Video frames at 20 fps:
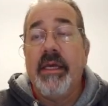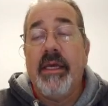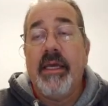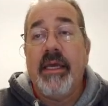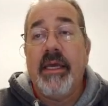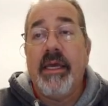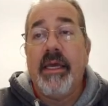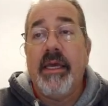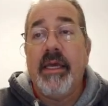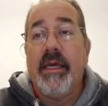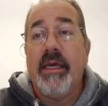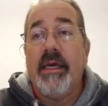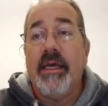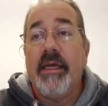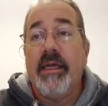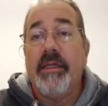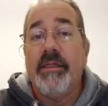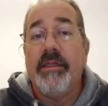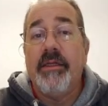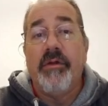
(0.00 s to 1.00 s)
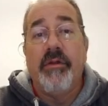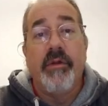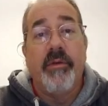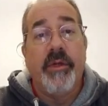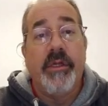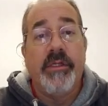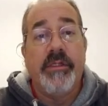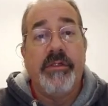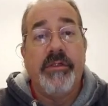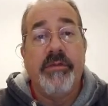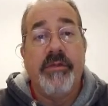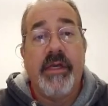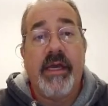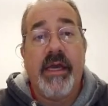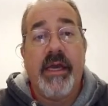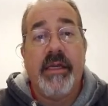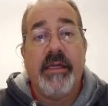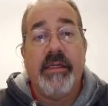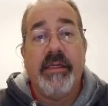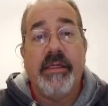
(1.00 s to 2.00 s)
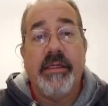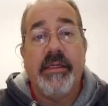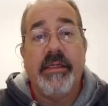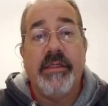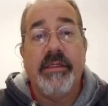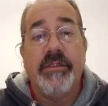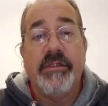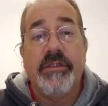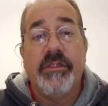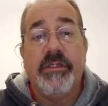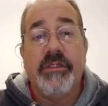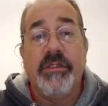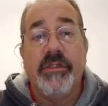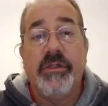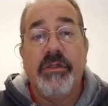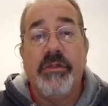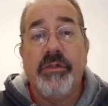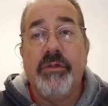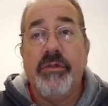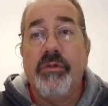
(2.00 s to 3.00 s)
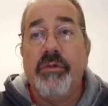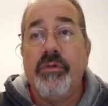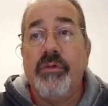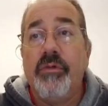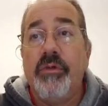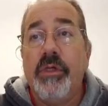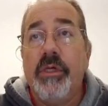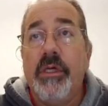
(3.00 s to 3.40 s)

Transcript: and the only way to do that is to